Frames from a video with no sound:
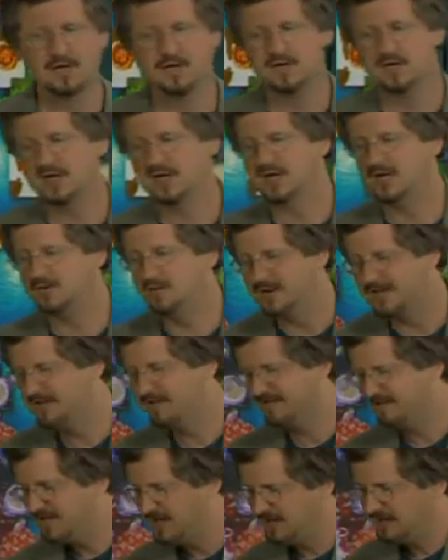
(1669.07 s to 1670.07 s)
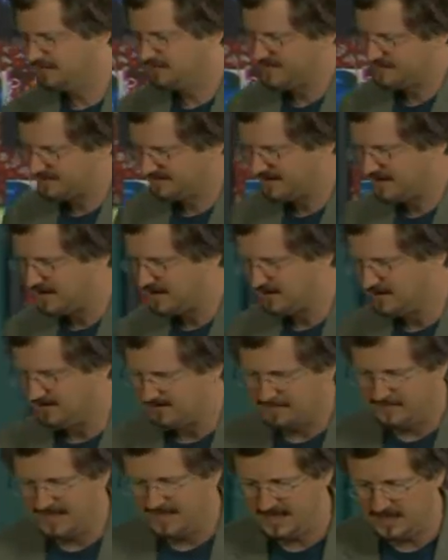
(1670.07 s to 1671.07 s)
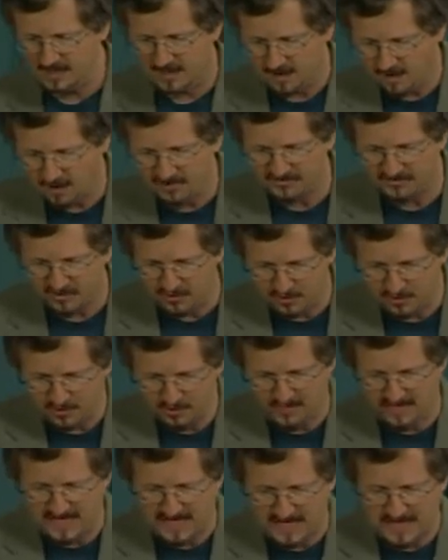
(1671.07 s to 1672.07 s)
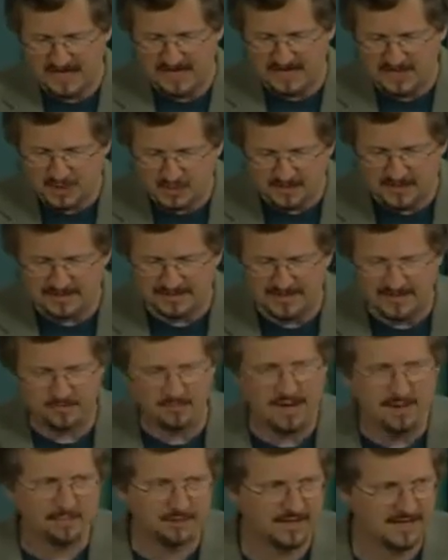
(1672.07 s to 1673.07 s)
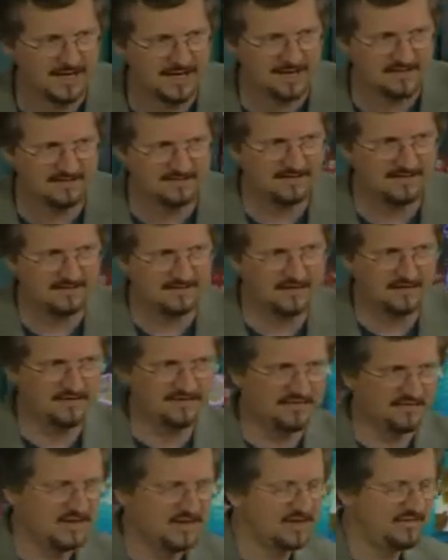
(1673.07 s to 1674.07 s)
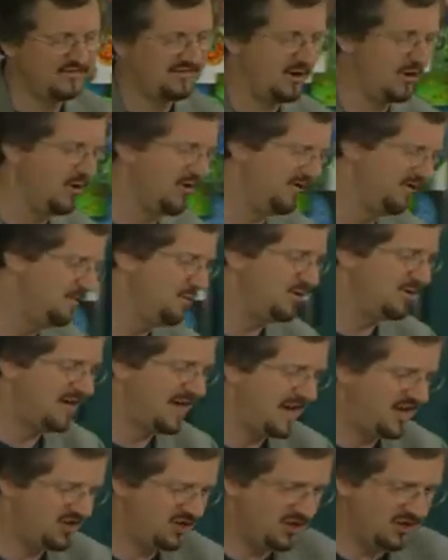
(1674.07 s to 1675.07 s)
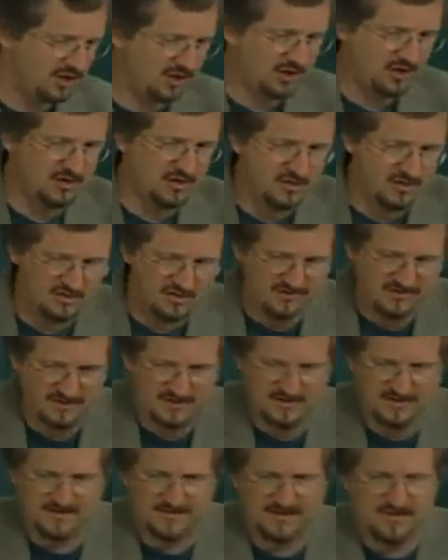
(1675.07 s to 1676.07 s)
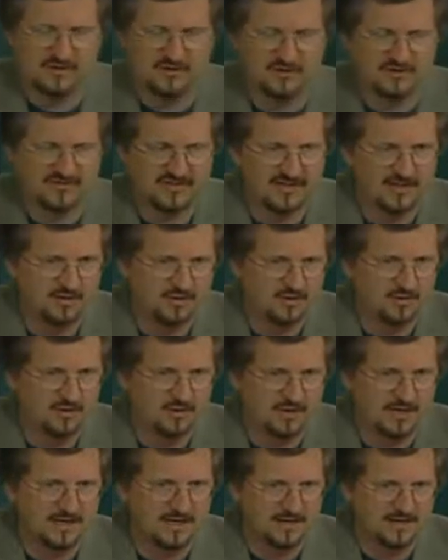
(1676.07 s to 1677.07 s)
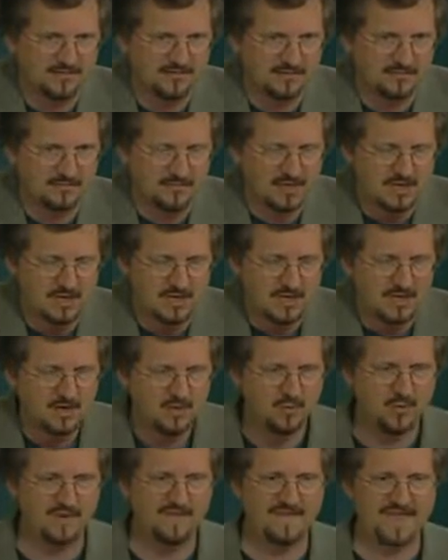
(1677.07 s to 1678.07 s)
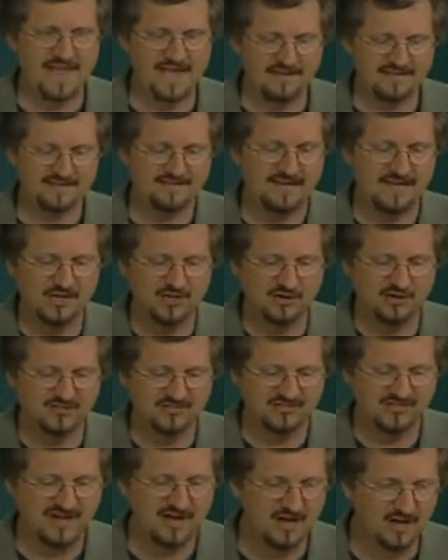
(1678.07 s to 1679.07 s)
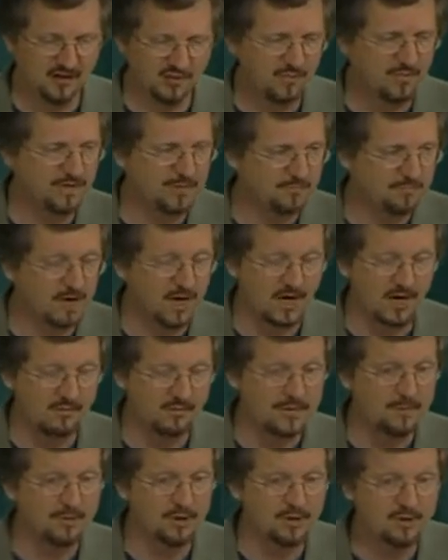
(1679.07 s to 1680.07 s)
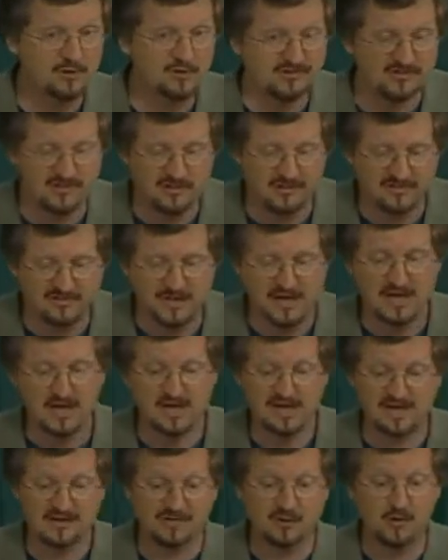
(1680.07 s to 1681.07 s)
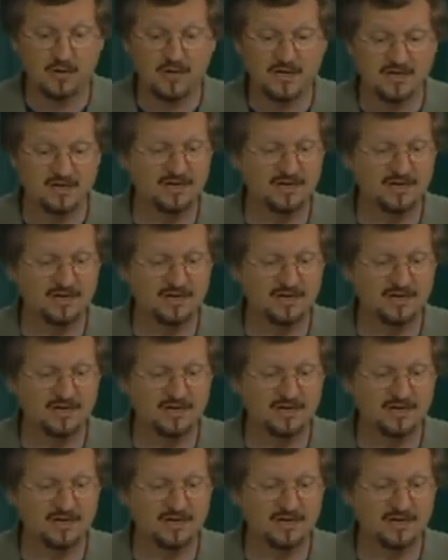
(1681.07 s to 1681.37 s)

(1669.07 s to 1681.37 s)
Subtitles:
And we can think of the cell as being also the unit that replicates itself. So if a mutation occurs in a single-celled organism, when that single cell reproduces, it's going to